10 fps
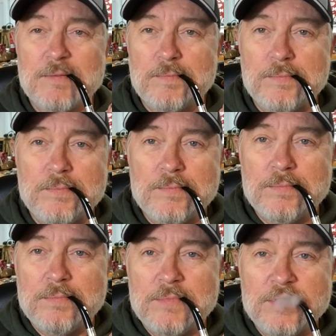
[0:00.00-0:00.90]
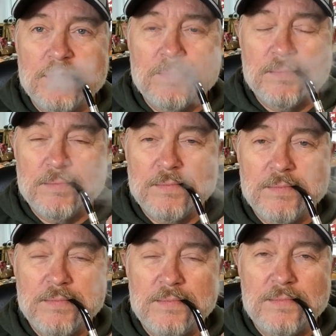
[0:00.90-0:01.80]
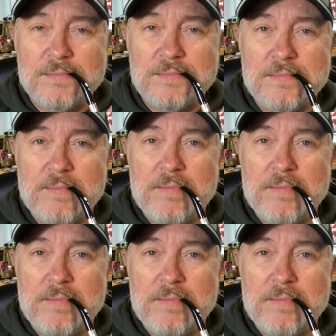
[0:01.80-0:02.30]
[no speech]